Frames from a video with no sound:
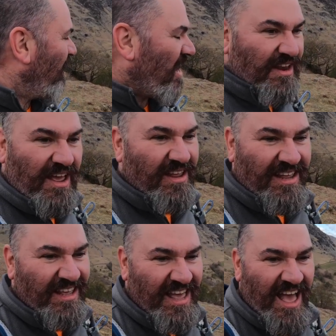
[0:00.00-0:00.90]
And
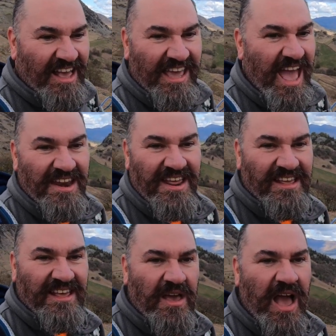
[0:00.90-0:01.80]

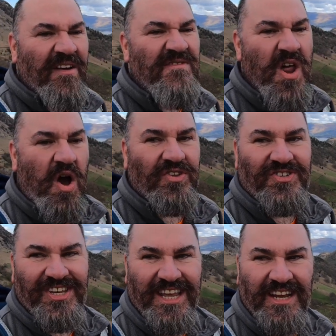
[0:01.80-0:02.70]
I've not
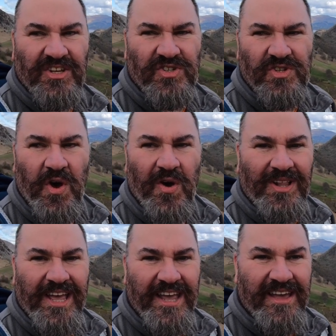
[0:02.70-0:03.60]
seen a
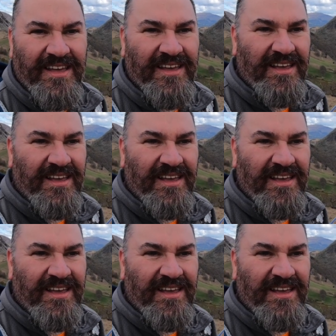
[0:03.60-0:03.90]
soul here,